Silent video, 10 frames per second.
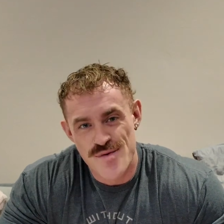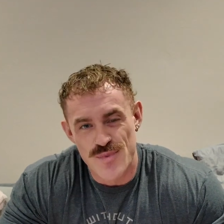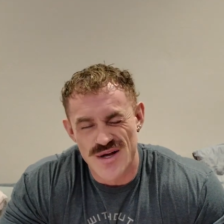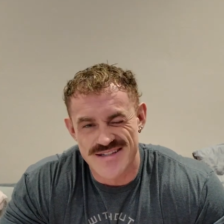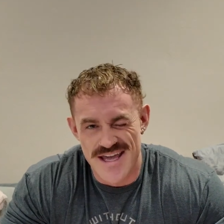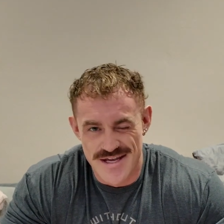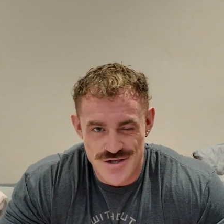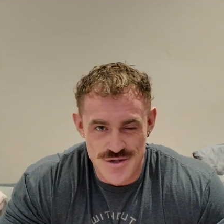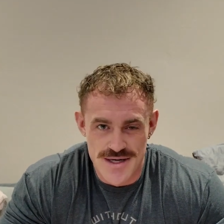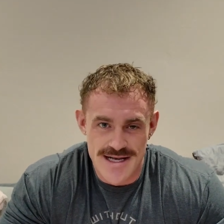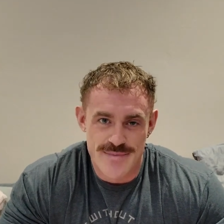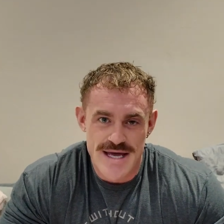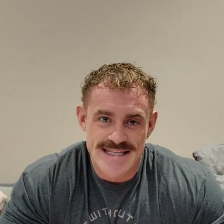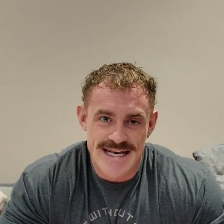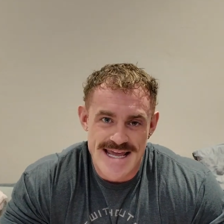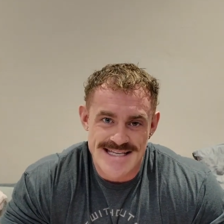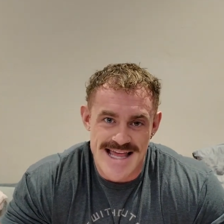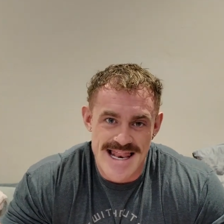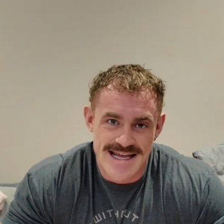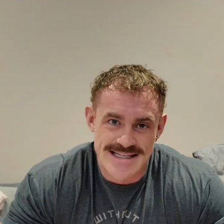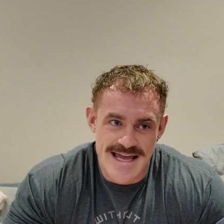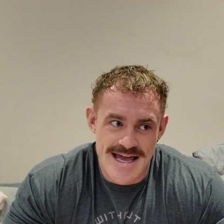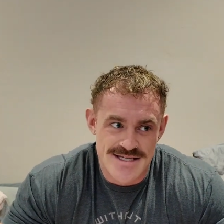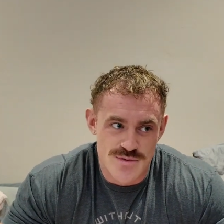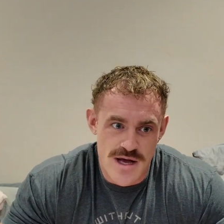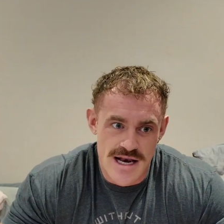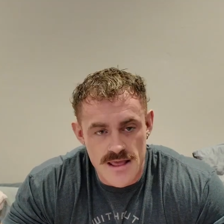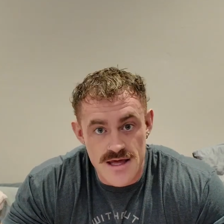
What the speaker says: but I'll take you through a little bit of today's leg day as well.